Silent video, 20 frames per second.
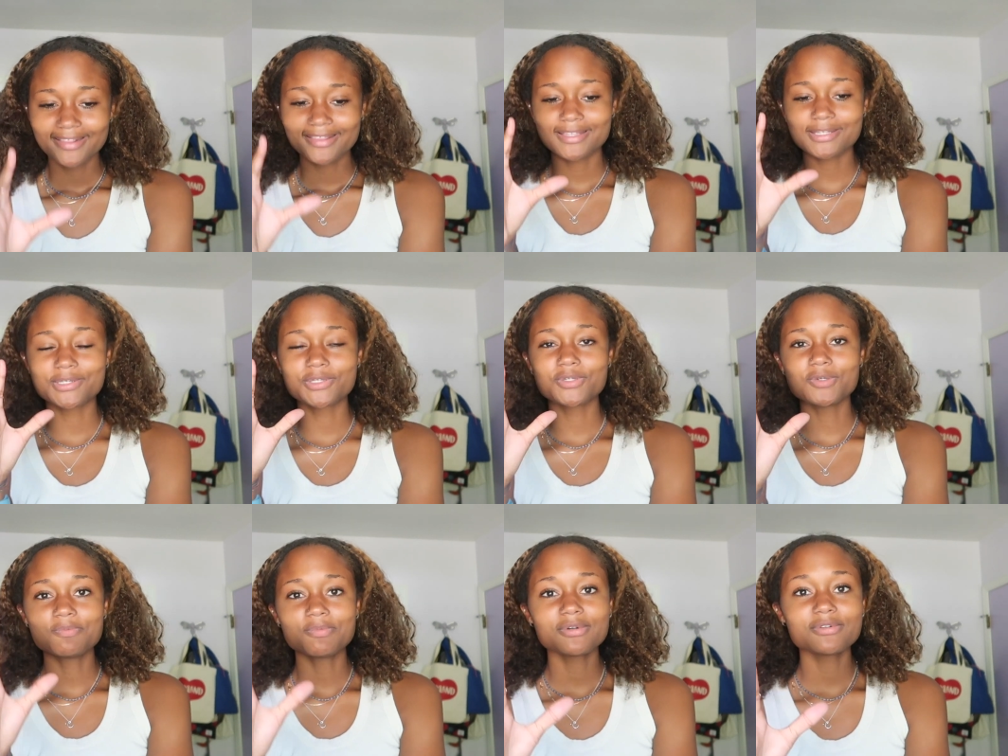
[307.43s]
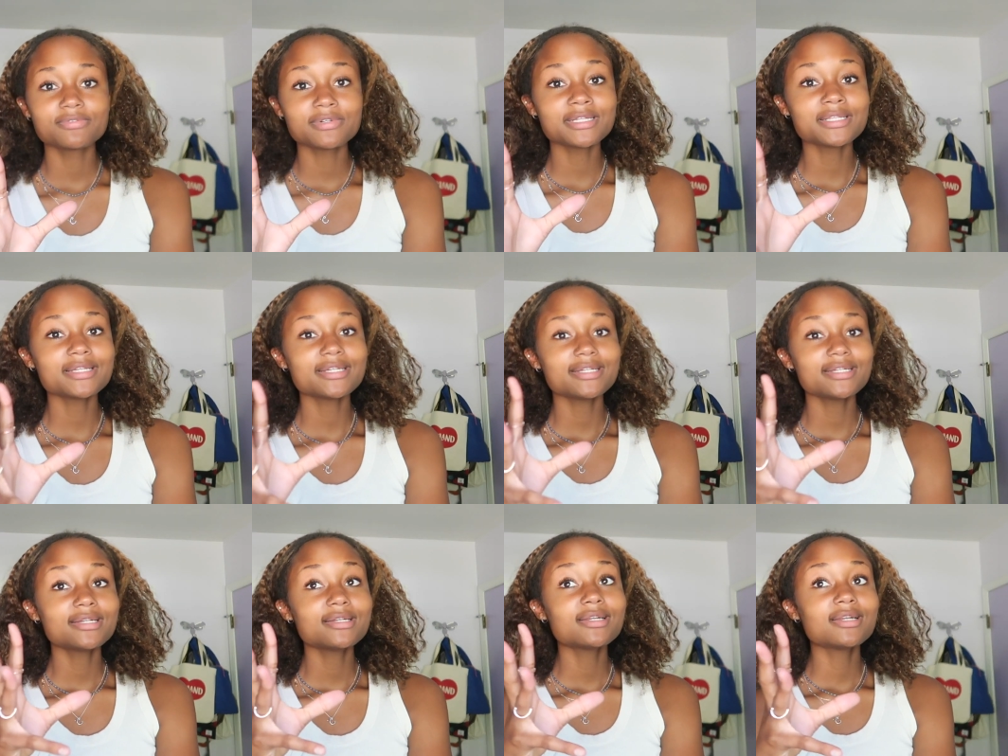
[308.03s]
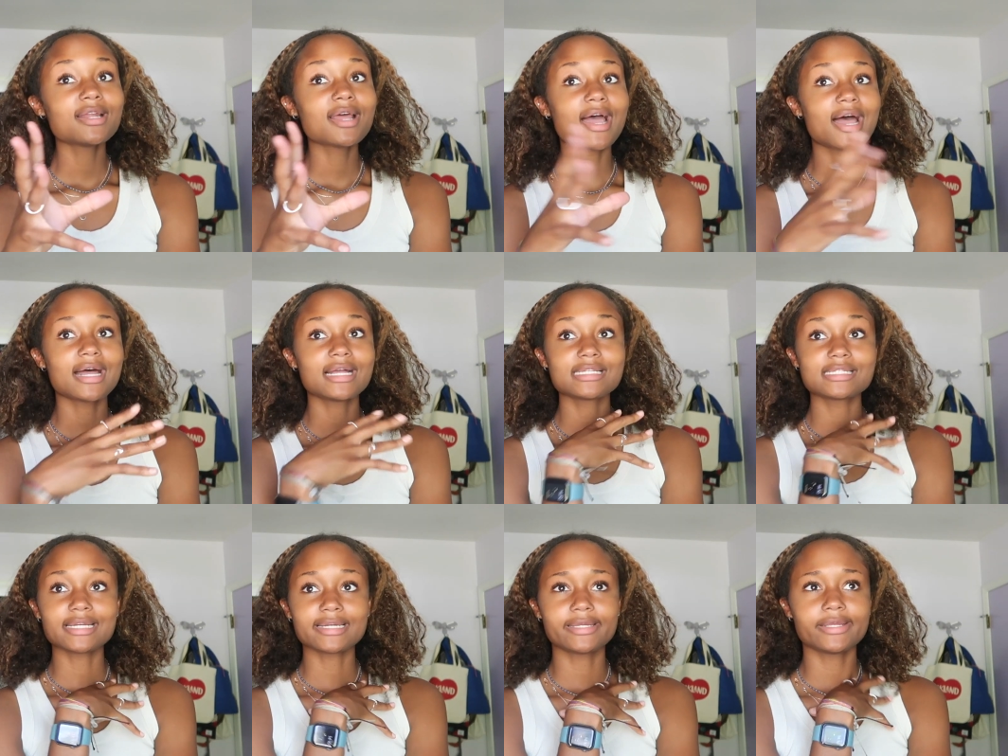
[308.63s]
the supervillain
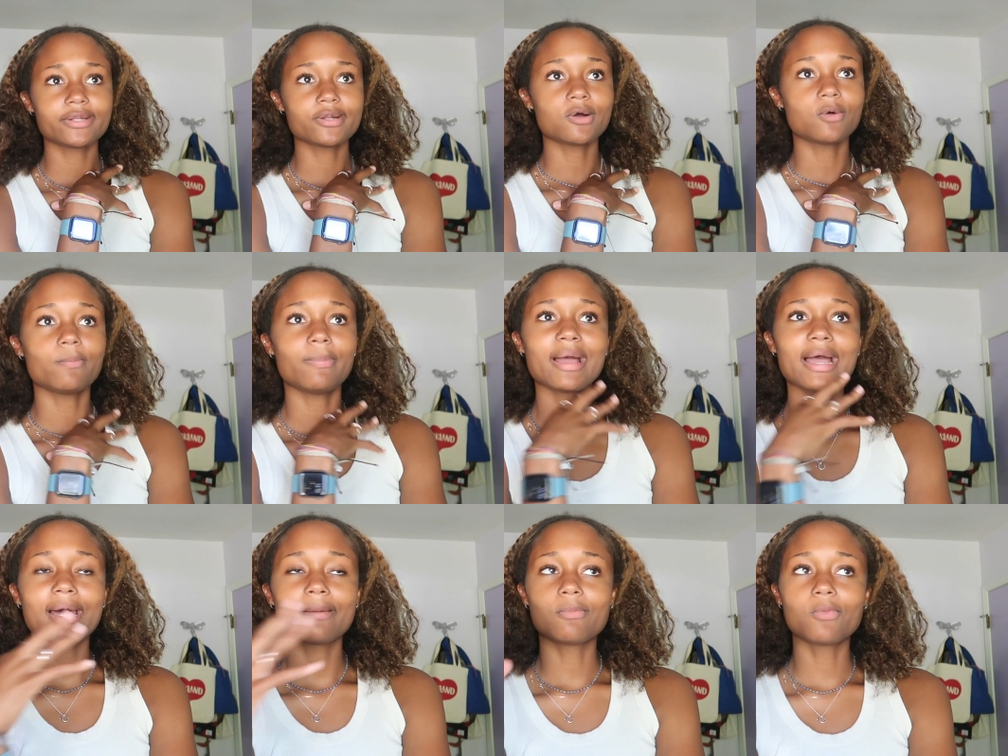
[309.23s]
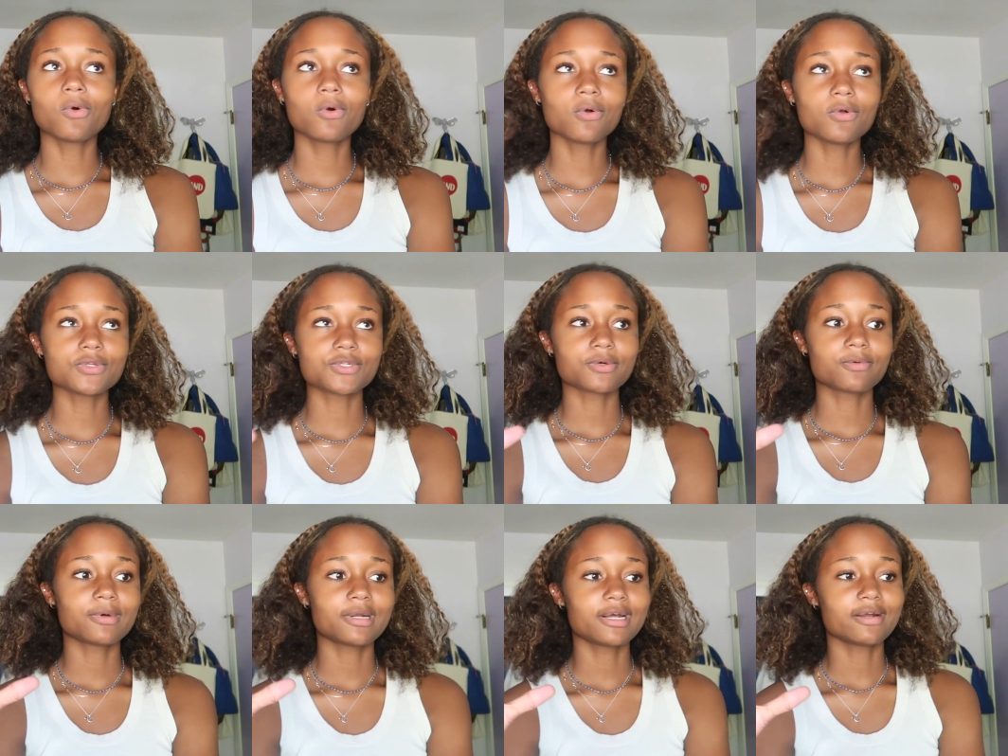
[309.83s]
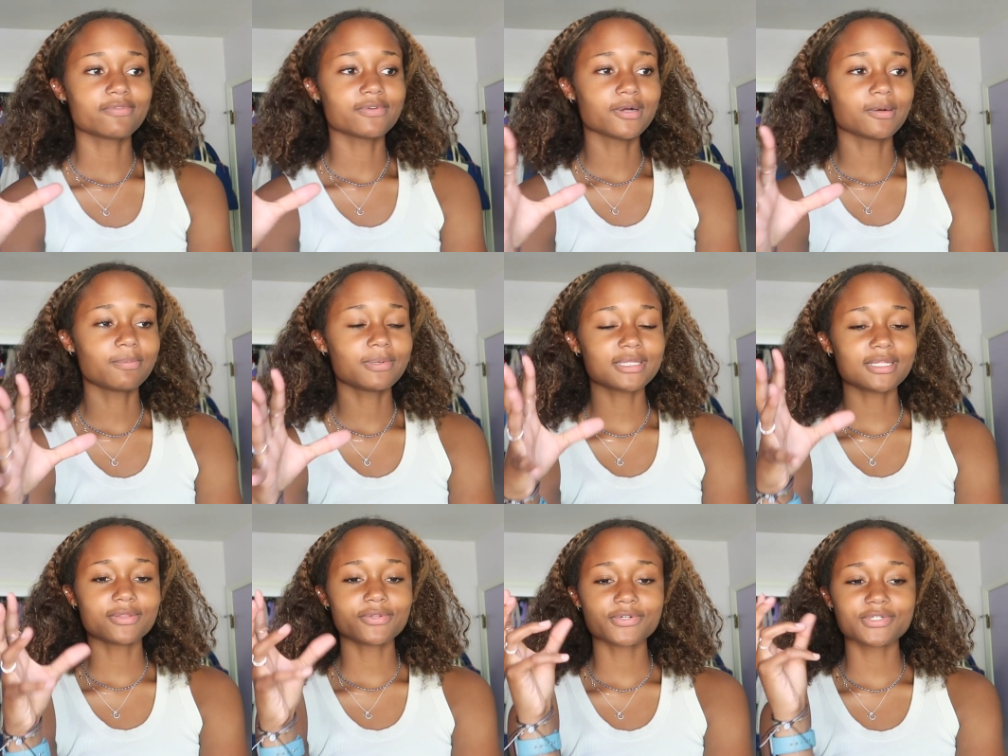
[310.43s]
has like, you know, bad morals or whatever,
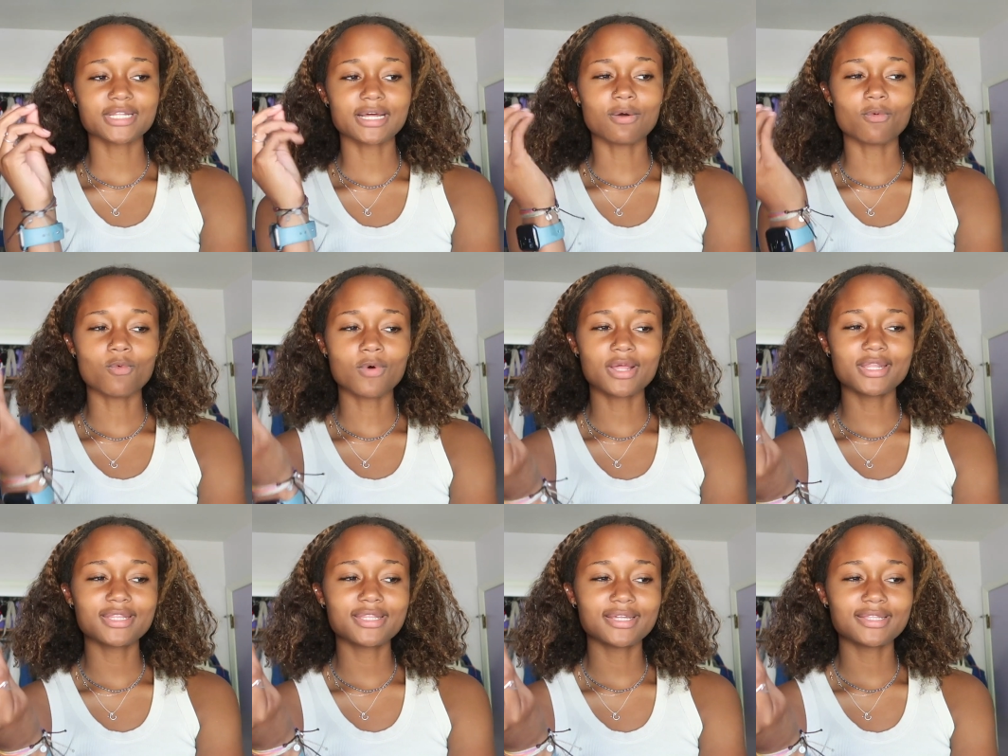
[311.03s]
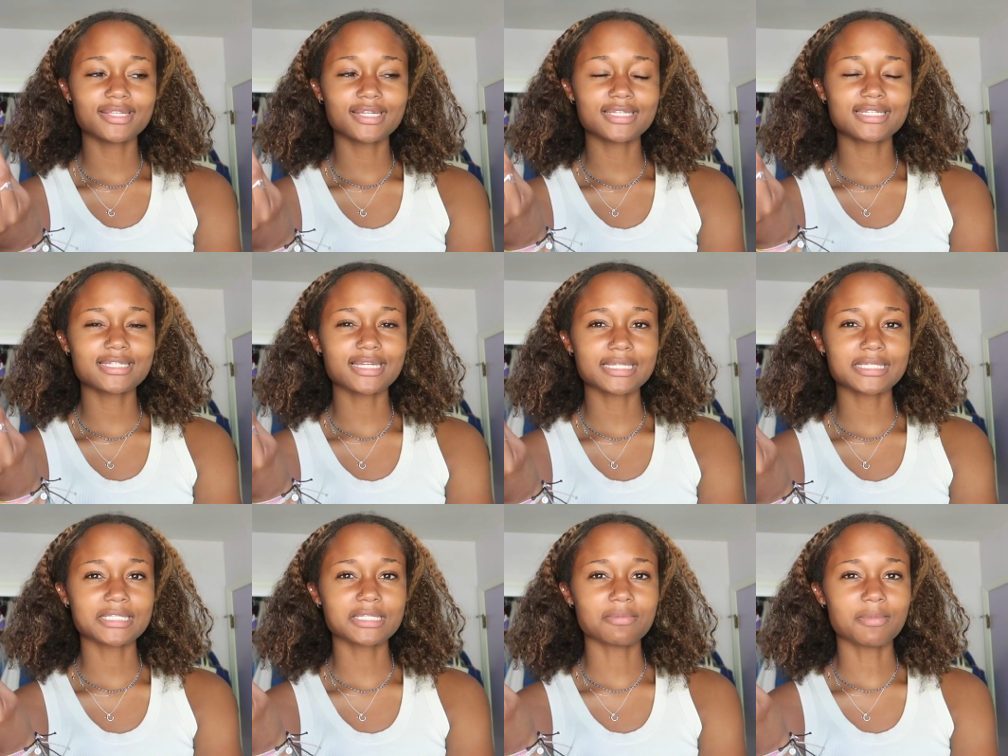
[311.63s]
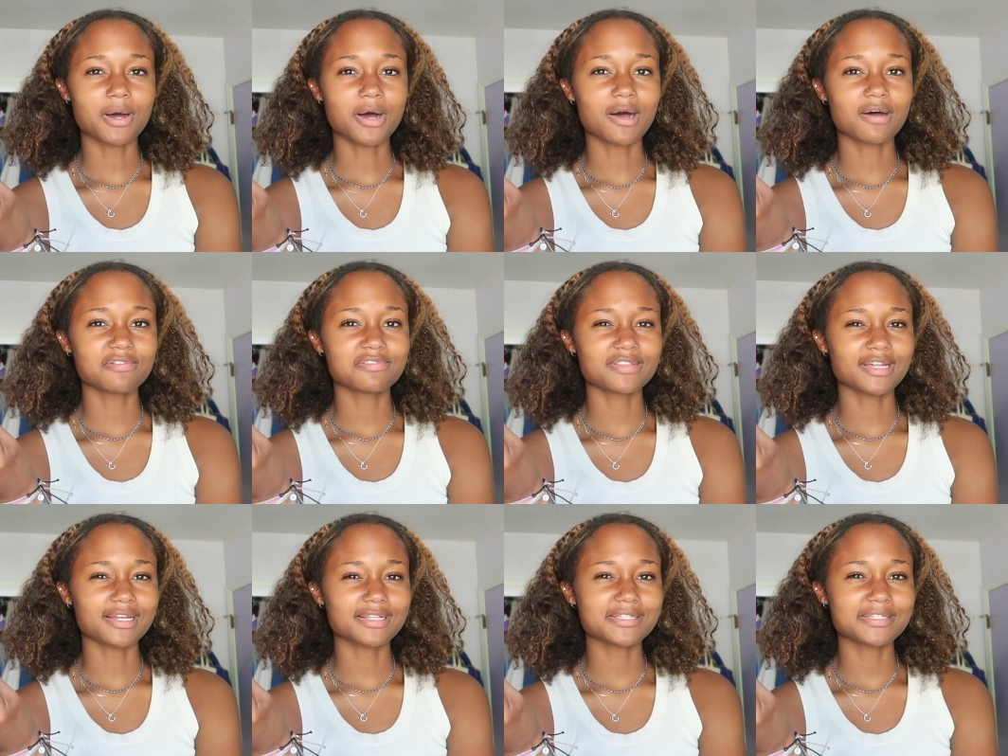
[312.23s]
but then there's that one thing that sets them
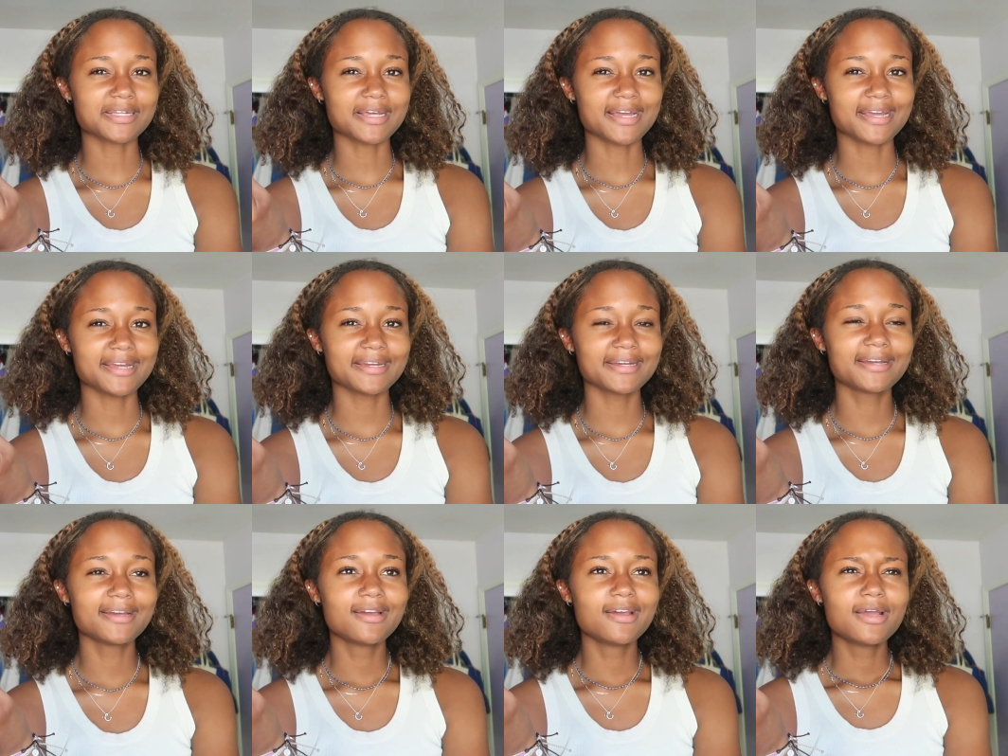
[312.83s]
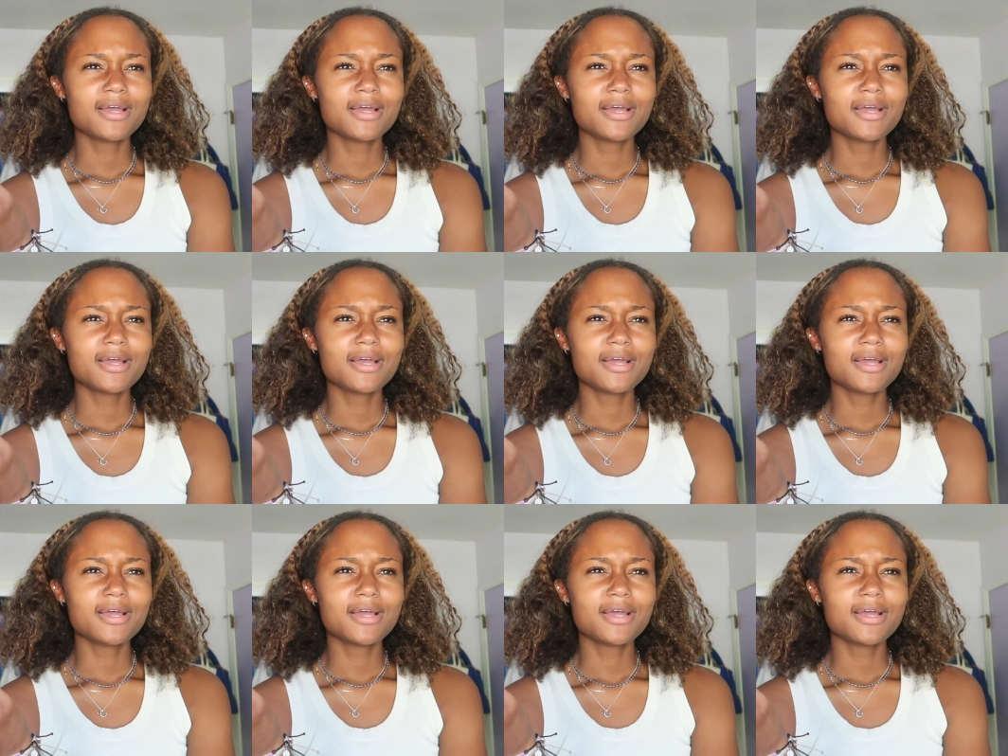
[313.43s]
off that's like,